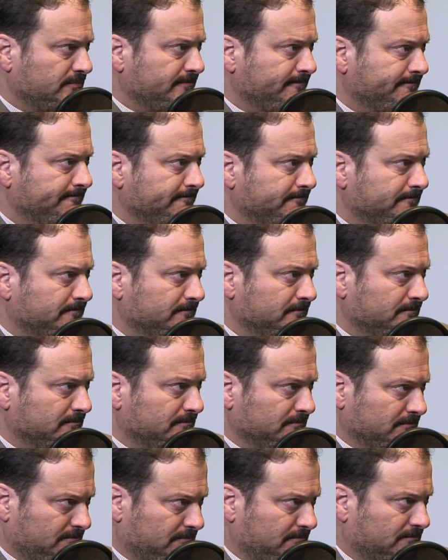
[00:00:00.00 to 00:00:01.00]
to stay in the
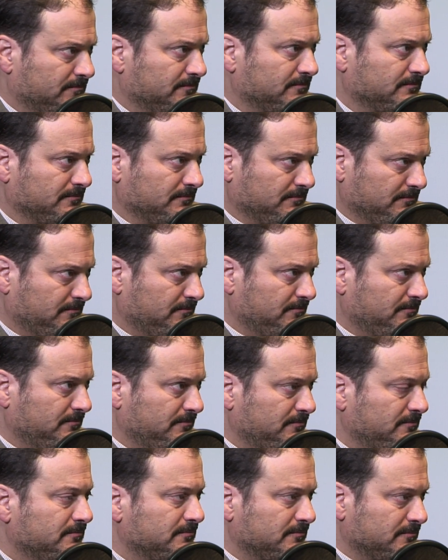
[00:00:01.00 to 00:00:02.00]
country and will not want to
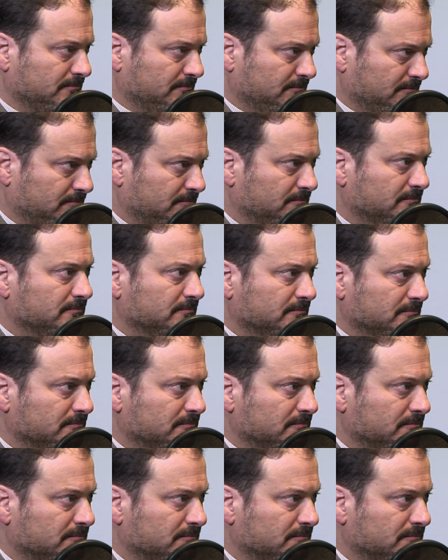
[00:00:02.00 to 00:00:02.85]
escape. So